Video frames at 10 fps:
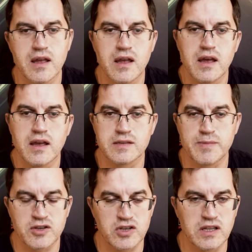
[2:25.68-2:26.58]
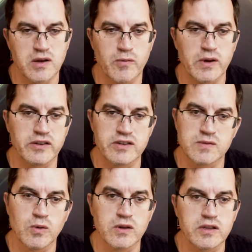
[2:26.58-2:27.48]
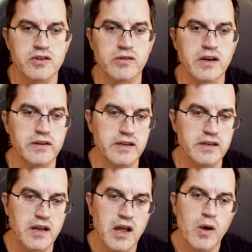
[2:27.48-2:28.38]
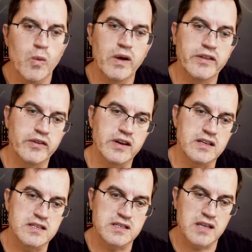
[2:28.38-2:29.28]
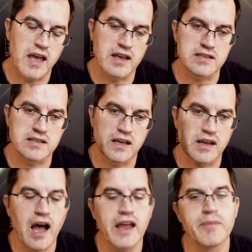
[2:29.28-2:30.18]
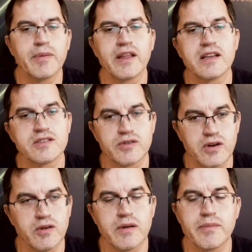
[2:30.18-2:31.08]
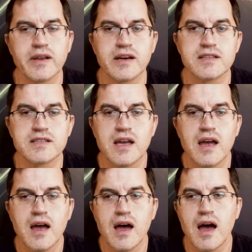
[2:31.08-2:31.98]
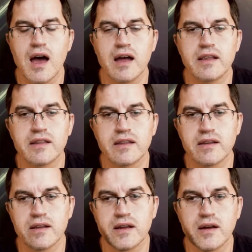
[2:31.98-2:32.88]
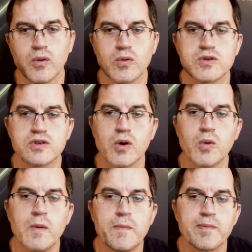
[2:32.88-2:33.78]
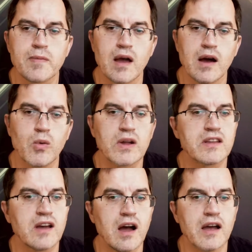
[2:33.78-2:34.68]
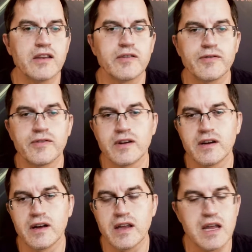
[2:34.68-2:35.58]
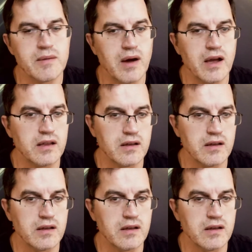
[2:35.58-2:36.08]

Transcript: especially whether it's voltage or current, whether it has high impedance or low impedance, and also what kind of EMI